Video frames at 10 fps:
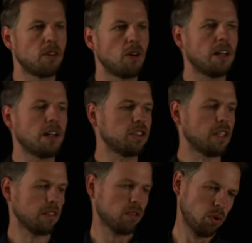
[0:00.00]
Euler are
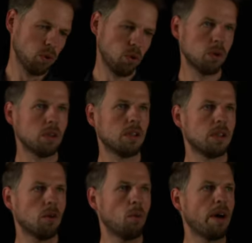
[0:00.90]
just two
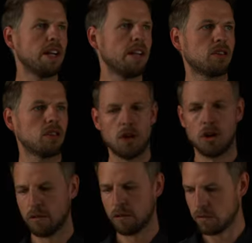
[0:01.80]
ways
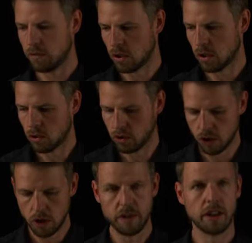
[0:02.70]
of you know,
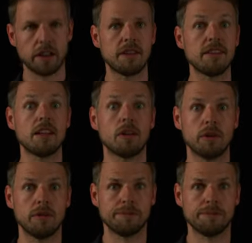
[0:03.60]
solving this integral.